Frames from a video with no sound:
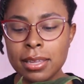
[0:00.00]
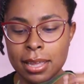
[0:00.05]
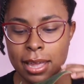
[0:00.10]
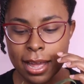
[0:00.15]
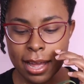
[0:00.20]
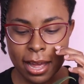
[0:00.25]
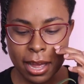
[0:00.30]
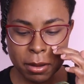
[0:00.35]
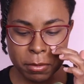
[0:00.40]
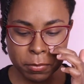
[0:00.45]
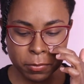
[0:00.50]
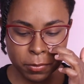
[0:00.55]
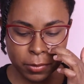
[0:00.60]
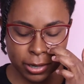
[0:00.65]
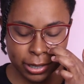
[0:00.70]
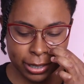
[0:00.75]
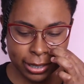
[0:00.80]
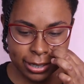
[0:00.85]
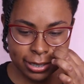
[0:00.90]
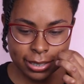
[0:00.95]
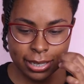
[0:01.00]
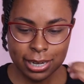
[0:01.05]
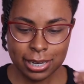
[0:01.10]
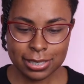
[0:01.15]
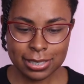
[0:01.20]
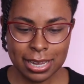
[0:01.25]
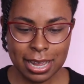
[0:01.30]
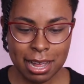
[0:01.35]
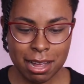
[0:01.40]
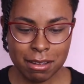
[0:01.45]
yeah, I'm really
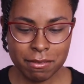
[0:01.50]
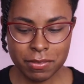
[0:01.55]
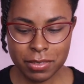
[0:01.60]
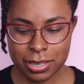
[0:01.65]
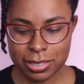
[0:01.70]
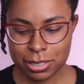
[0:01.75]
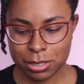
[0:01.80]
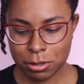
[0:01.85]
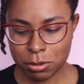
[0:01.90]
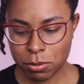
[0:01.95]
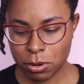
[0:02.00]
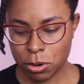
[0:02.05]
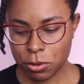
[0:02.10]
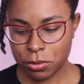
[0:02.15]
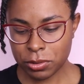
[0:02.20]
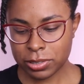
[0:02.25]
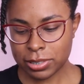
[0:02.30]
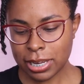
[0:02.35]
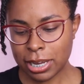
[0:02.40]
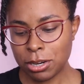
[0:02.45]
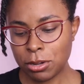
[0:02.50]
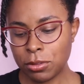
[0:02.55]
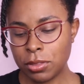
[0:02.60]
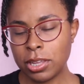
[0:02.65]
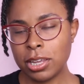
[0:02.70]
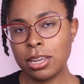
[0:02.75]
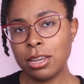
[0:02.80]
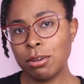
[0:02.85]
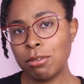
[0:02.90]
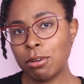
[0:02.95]
excited to have this and grow this. I know
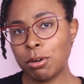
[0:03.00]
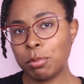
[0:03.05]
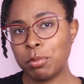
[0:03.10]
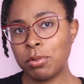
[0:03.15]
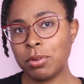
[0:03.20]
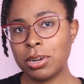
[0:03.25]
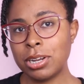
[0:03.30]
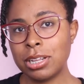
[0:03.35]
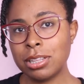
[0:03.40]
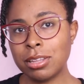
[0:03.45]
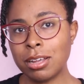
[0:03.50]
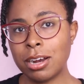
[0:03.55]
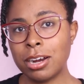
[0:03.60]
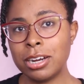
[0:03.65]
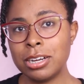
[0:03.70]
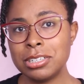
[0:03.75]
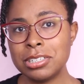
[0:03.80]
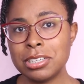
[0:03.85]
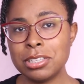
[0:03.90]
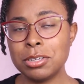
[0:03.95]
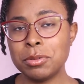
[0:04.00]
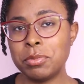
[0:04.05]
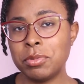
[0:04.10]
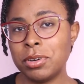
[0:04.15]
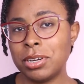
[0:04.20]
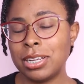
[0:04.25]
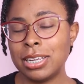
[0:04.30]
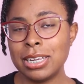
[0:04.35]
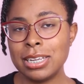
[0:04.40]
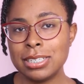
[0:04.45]
they can grow pretty large and they're
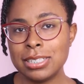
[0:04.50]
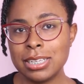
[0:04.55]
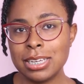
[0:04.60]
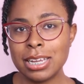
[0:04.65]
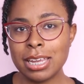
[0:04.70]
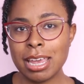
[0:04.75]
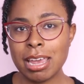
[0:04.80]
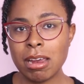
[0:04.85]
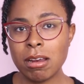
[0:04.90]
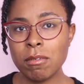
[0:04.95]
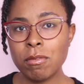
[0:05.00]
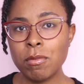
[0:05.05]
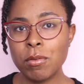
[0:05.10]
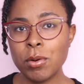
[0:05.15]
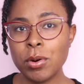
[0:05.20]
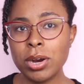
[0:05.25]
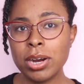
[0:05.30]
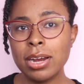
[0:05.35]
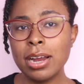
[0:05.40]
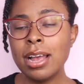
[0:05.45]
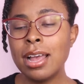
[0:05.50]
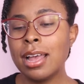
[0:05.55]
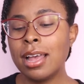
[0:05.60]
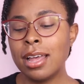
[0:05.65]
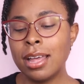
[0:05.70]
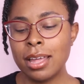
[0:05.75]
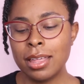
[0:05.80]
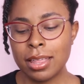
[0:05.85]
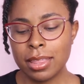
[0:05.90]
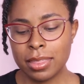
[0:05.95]
pretty easy to care for.
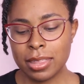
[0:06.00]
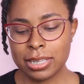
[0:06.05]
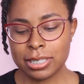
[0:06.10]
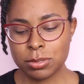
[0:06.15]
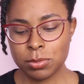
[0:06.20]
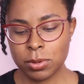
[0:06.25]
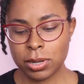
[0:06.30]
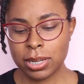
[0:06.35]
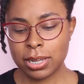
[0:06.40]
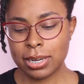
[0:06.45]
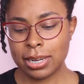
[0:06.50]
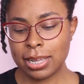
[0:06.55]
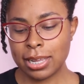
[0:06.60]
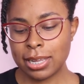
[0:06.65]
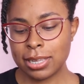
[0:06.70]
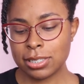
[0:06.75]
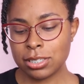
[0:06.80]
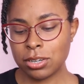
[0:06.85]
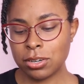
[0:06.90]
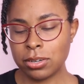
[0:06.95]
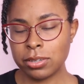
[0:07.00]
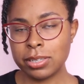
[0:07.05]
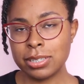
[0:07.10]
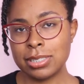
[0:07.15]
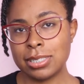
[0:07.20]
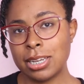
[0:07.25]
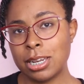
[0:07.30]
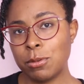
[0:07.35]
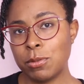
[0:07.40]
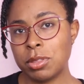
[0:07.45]
This one is currently
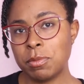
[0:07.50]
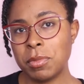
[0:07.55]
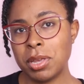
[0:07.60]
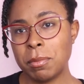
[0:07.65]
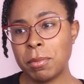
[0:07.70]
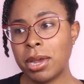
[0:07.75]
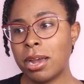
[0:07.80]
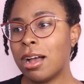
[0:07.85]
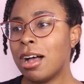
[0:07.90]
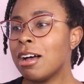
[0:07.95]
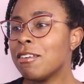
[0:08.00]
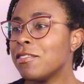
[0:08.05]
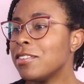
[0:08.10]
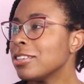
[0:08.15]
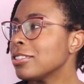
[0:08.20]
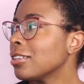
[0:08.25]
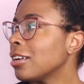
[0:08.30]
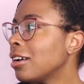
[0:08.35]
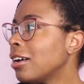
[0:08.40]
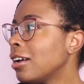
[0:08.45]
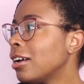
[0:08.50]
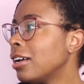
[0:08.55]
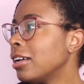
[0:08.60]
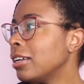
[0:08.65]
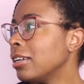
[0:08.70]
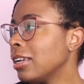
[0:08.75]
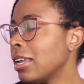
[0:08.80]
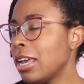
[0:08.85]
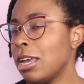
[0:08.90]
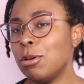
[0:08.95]
sitting with me in my office
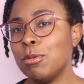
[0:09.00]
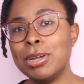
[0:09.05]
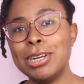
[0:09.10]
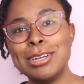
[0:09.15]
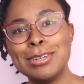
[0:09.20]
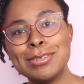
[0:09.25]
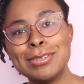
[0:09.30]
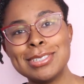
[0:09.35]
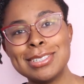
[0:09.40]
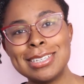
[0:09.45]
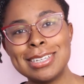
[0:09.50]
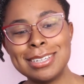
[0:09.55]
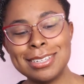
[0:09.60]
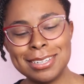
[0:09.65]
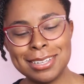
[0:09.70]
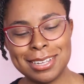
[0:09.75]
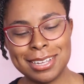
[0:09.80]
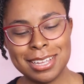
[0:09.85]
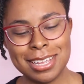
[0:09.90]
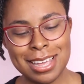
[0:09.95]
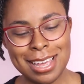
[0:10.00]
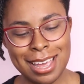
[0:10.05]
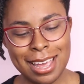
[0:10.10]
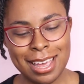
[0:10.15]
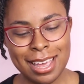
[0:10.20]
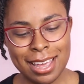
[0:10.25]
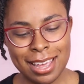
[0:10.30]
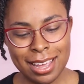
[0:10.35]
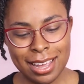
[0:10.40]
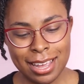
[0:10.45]
on a windowsill,
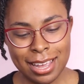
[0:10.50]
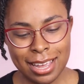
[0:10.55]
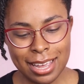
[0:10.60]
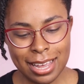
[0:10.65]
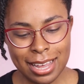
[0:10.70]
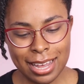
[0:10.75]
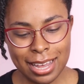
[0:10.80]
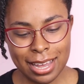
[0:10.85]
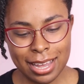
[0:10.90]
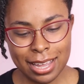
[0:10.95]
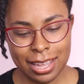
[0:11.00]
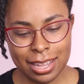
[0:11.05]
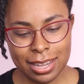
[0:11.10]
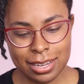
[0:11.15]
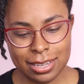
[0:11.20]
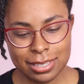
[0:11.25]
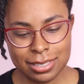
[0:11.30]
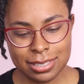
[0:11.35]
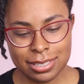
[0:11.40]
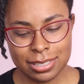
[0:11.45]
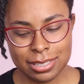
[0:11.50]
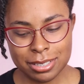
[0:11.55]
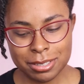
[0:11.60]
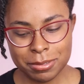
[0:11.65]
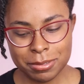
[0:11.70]
and